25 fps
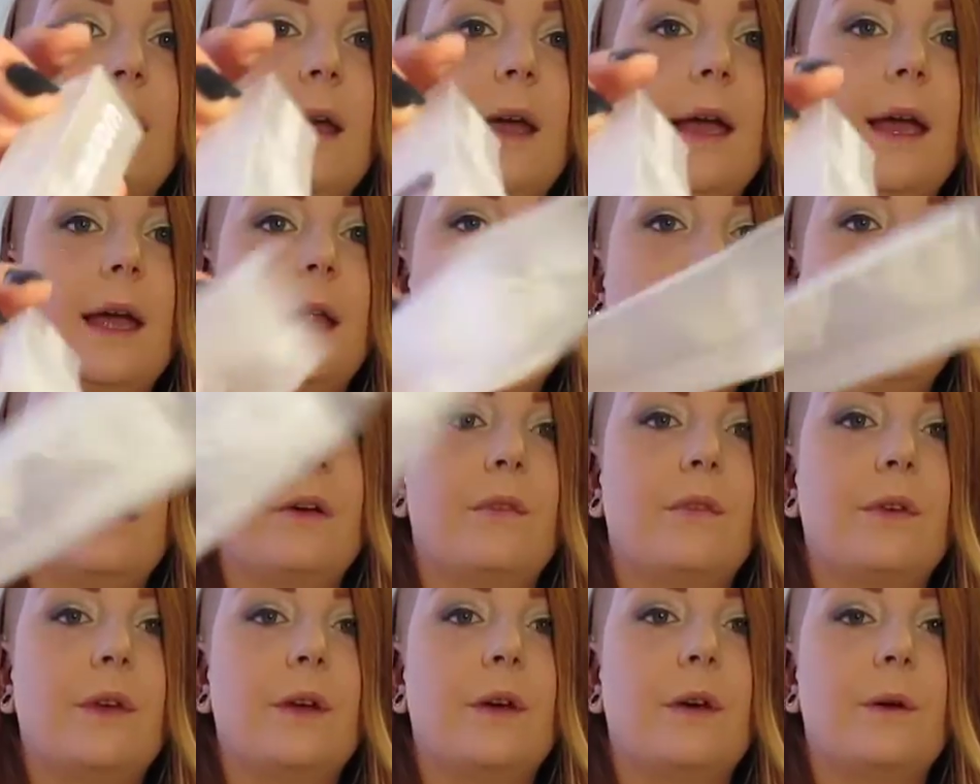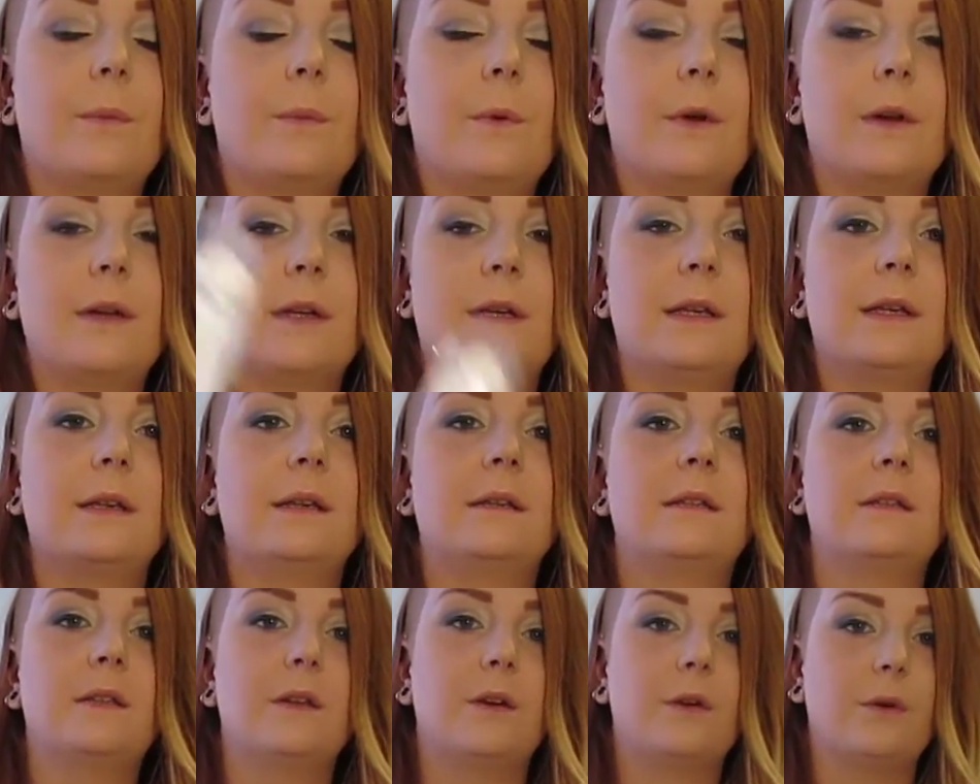any of you are
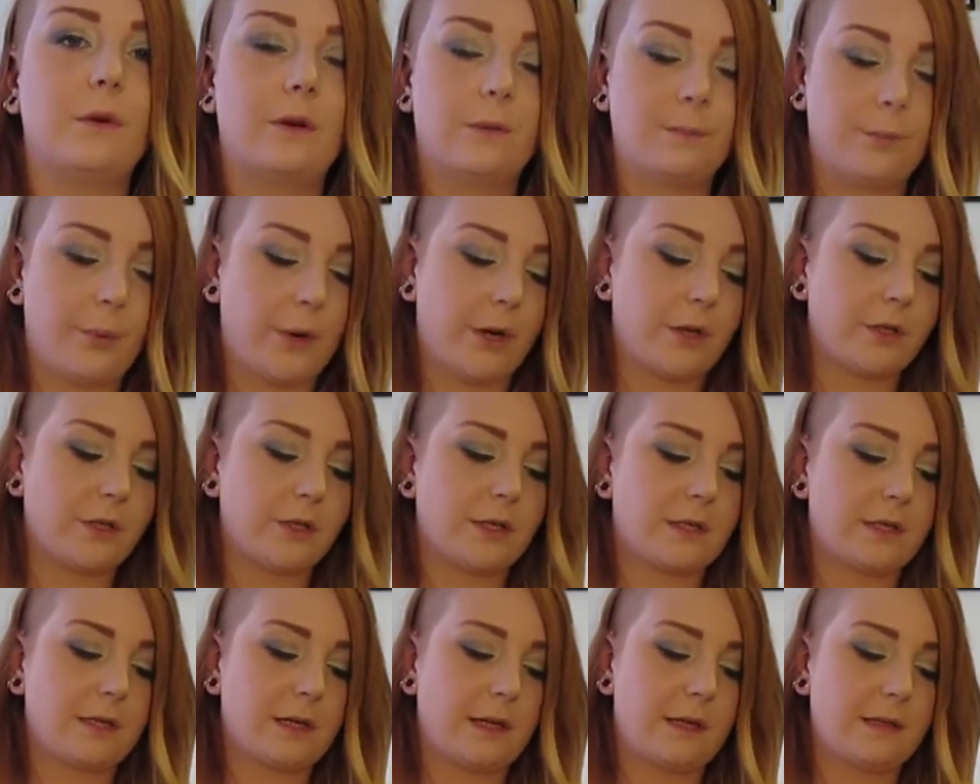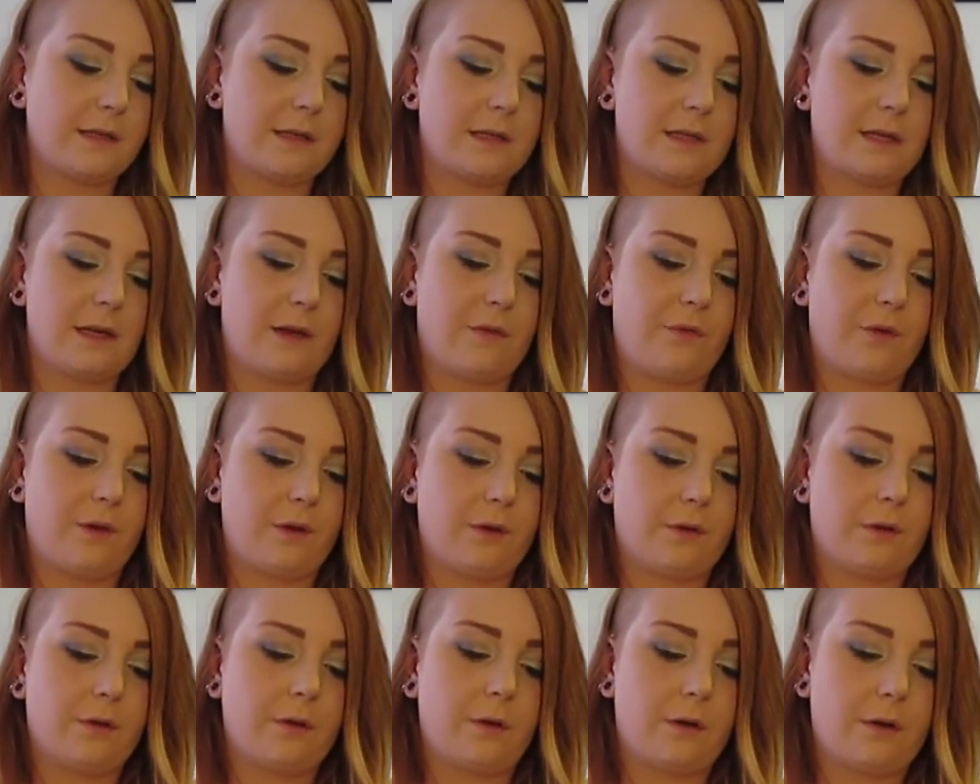wanting to go and purchase it, see if
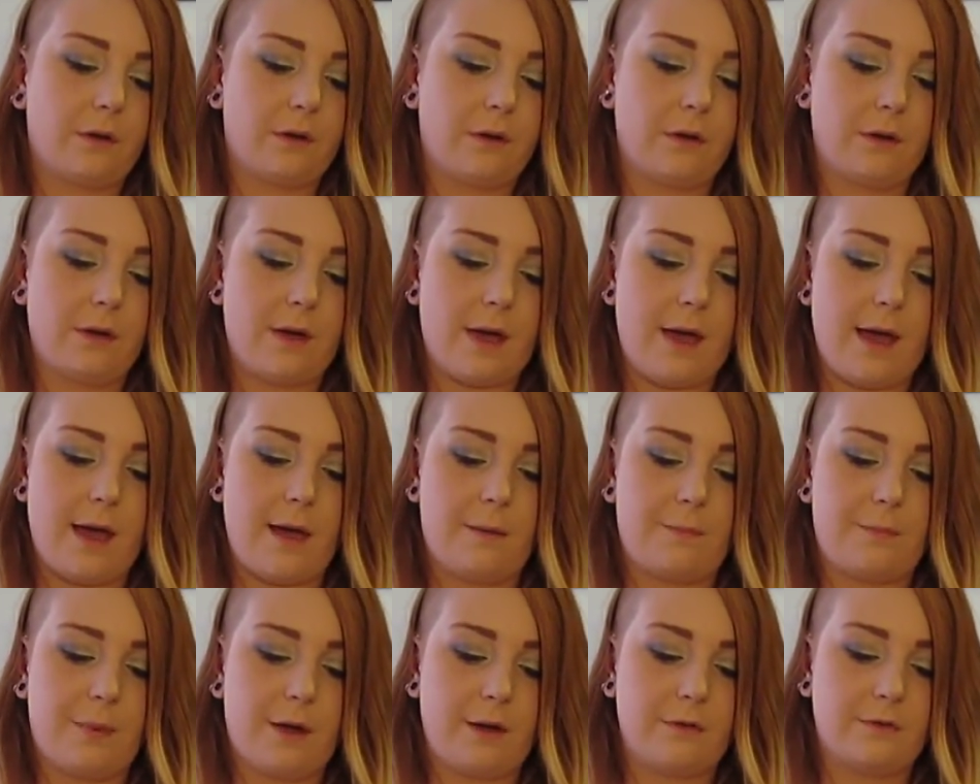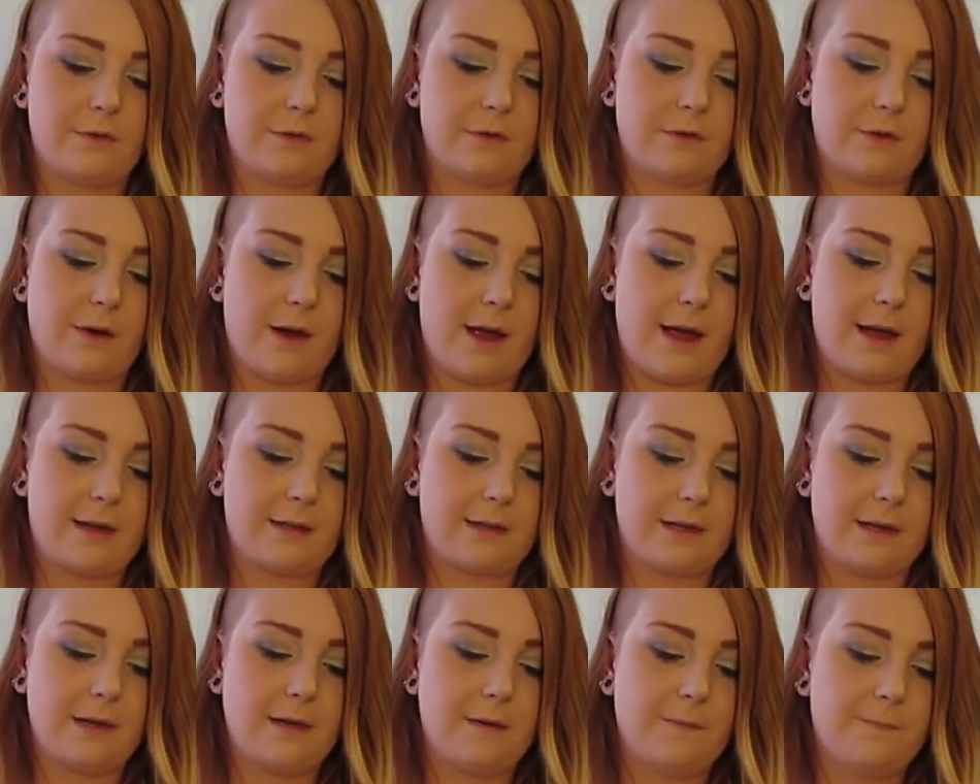your local pound store
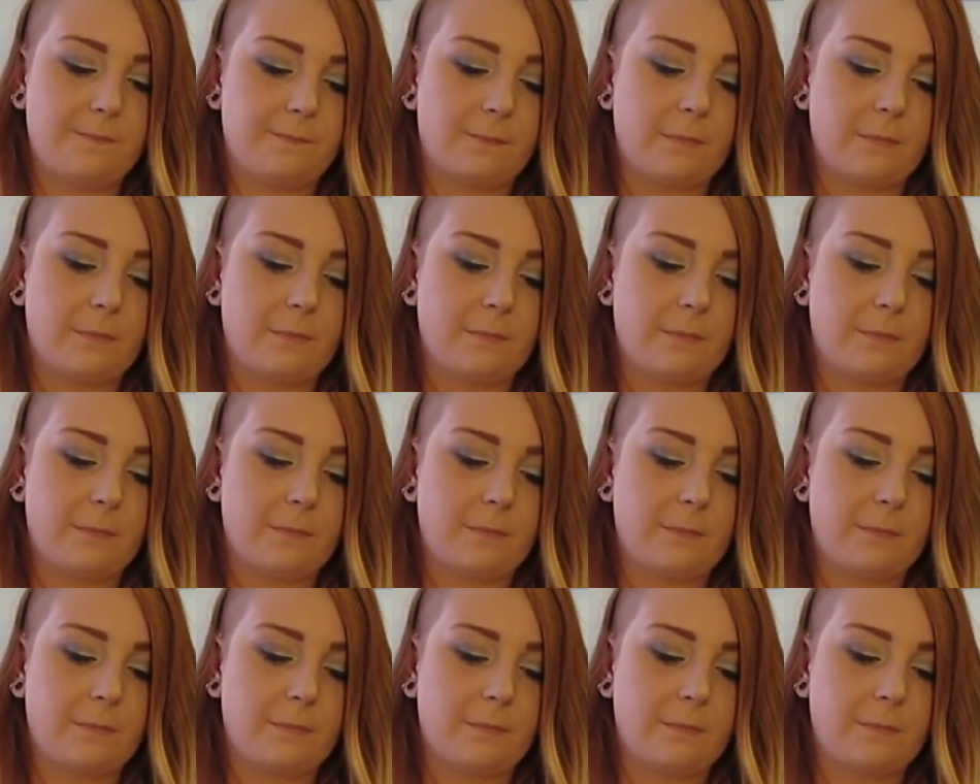has it.